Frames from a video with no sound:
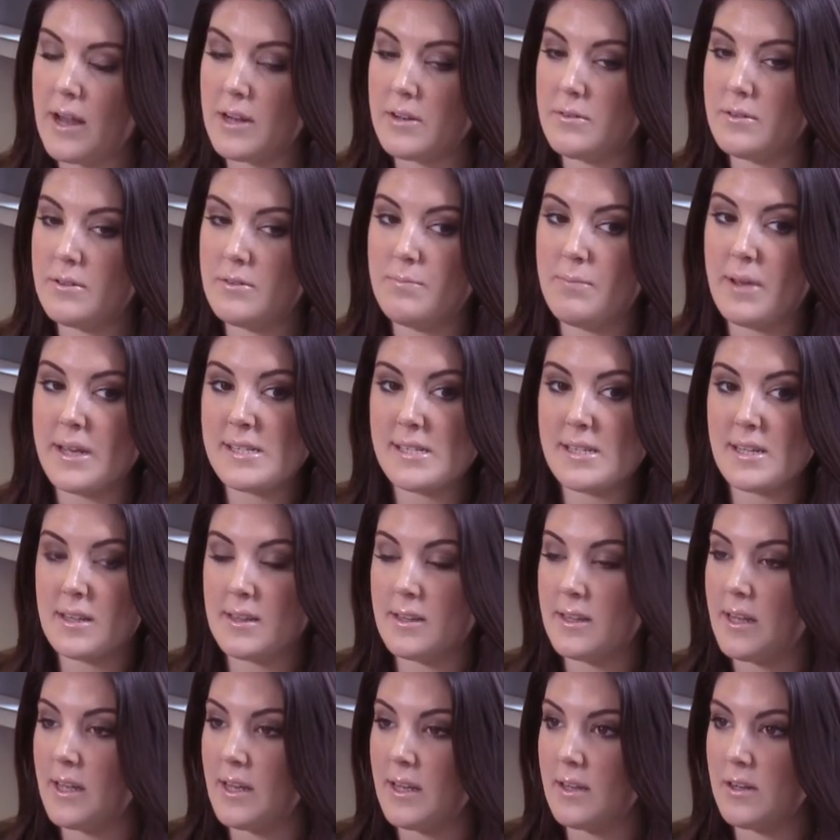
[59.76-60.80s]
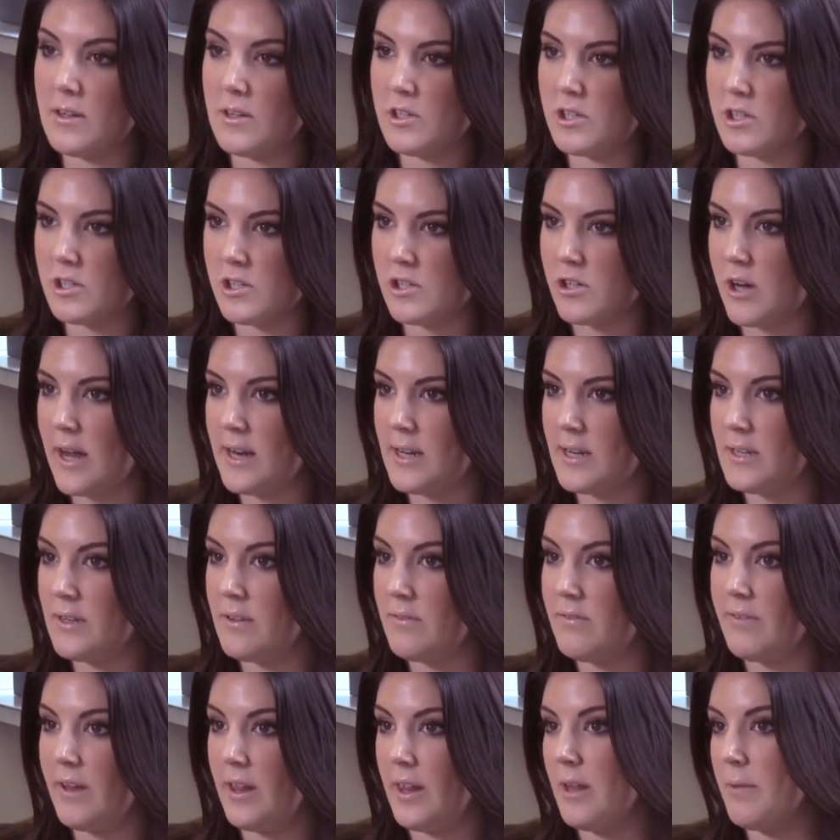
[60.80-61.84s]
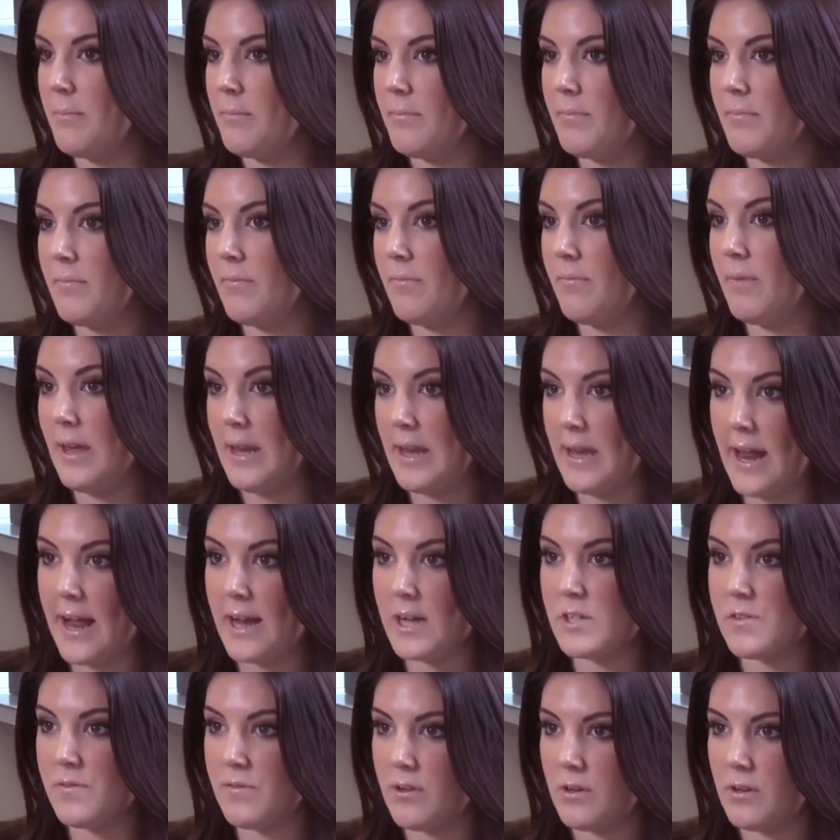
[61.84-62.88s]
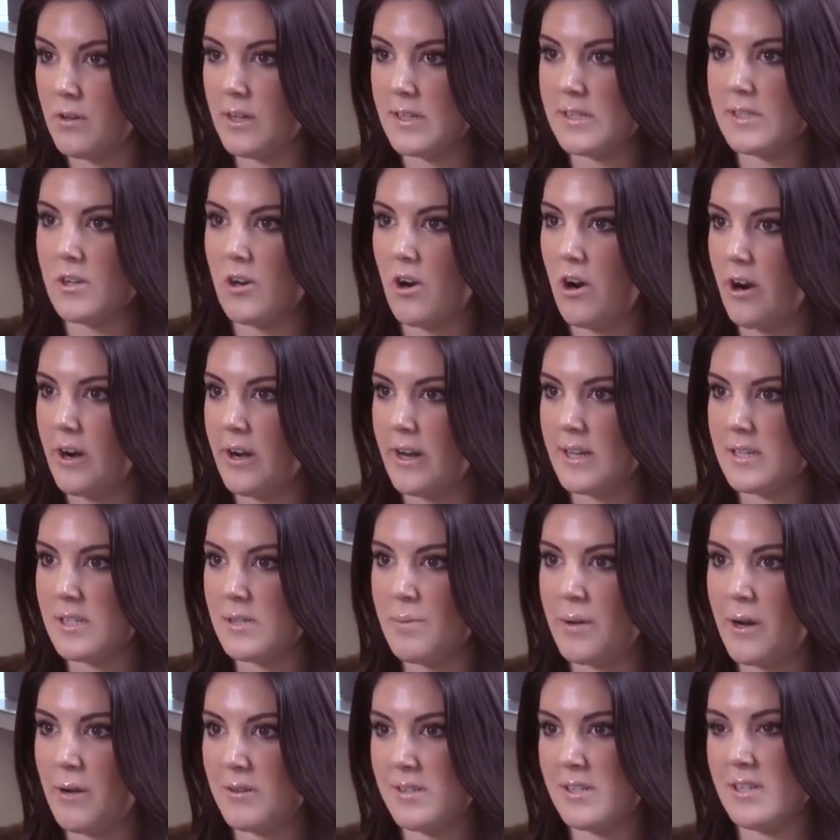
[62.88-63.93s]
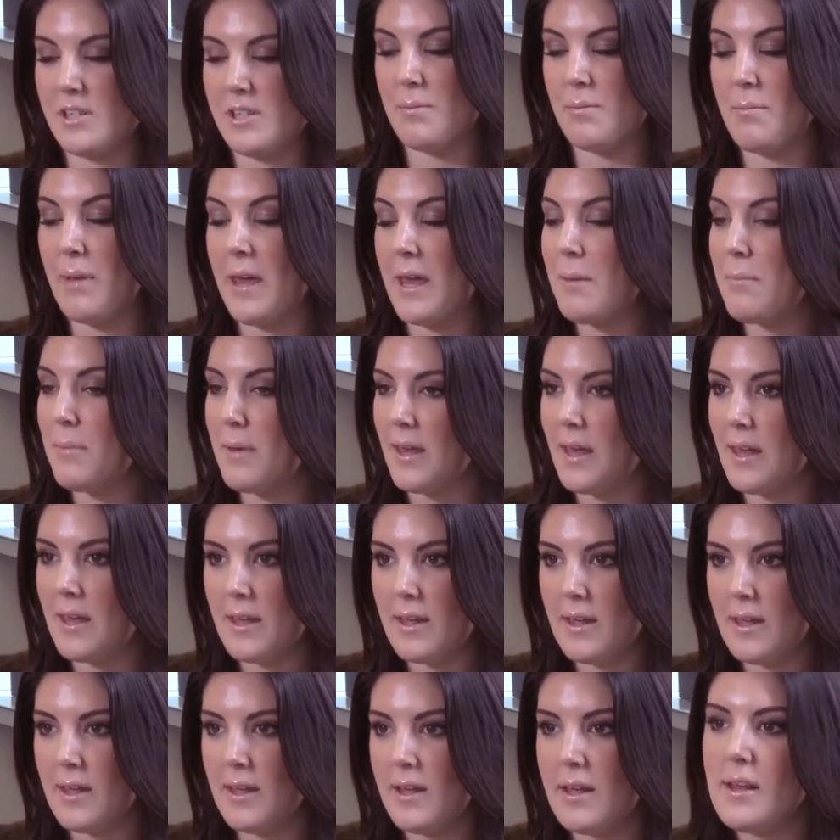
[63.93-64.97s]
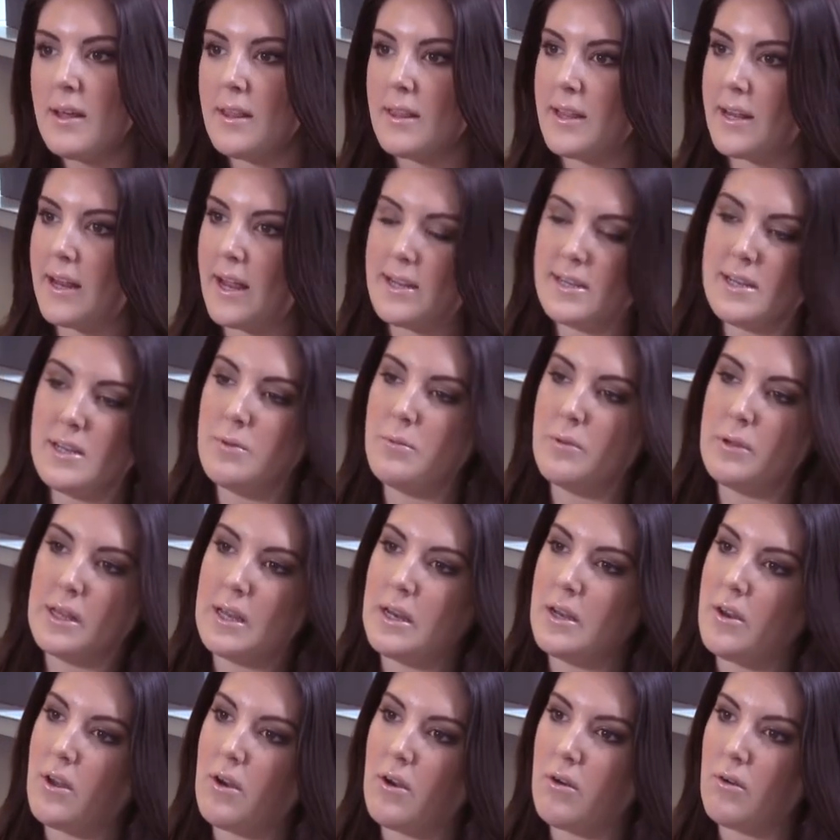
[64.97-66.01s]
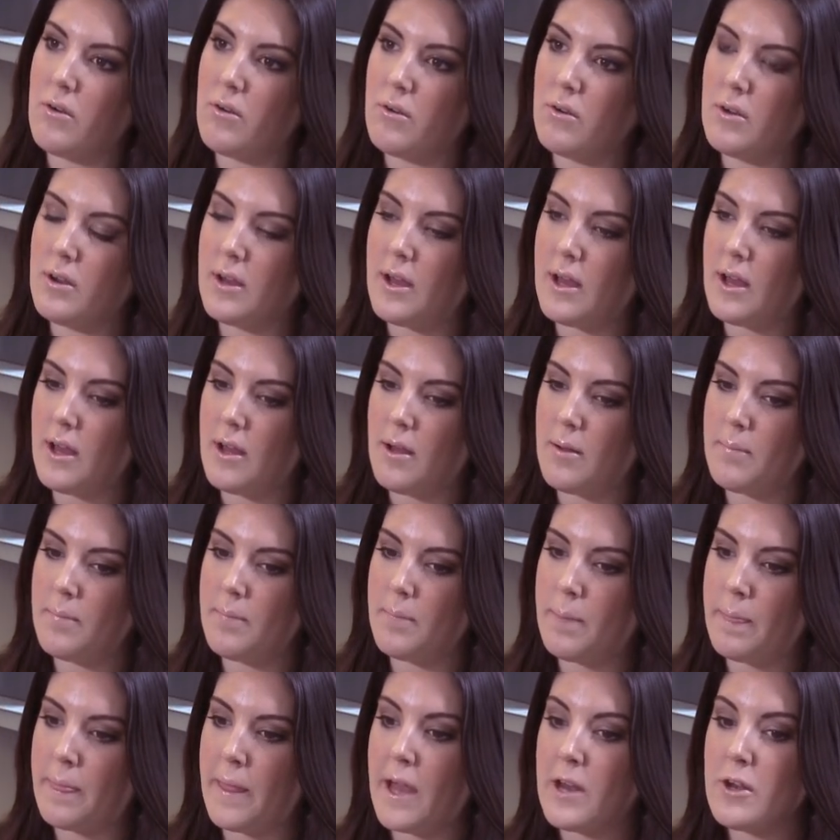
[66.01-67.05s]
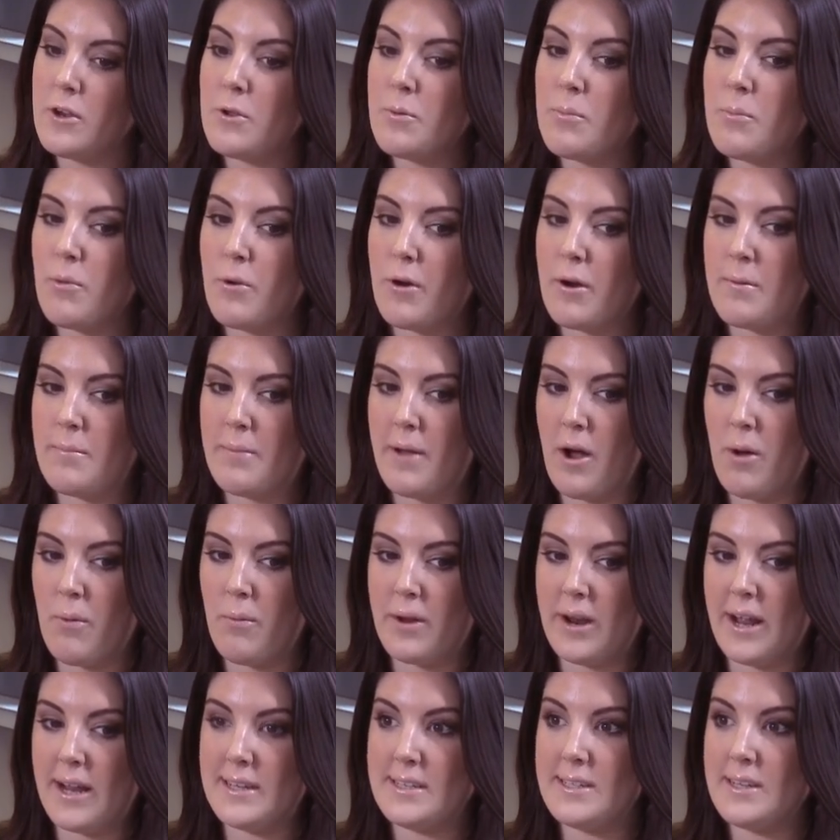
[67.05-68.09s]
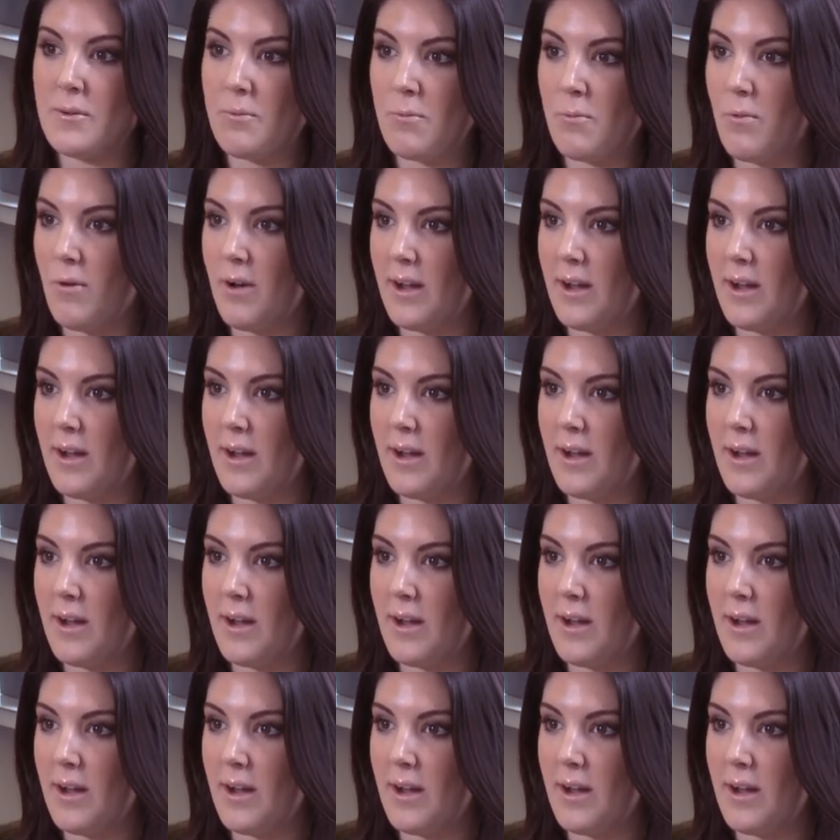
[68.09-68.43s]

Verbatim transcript: I basically just tried to develop in Nashville as an artist, but I was a baby that I didn't really know. Um, I knew more about what I didn't